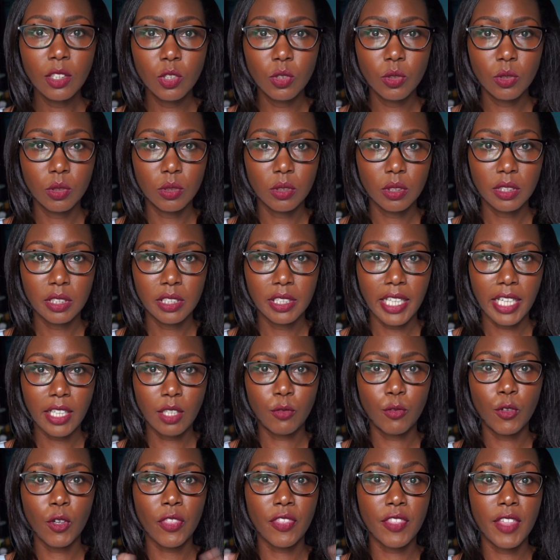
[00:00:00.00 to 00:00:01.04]
goal.
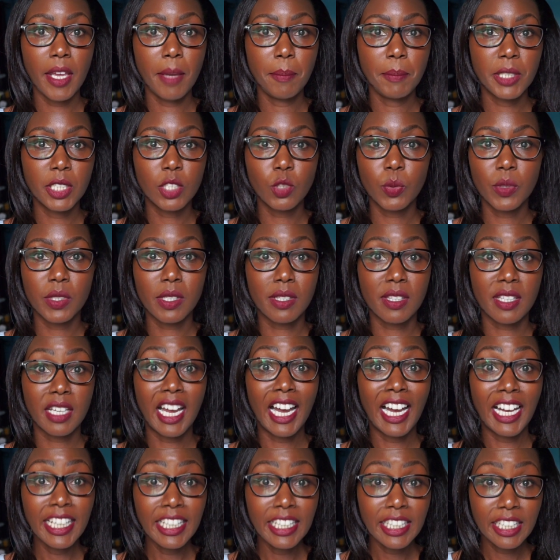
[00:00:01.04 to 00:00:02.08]
Like for them, it was the
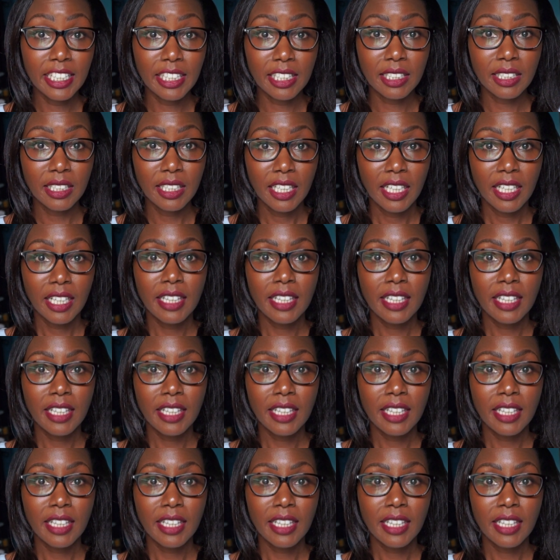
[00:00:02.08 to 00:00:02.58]
hiking.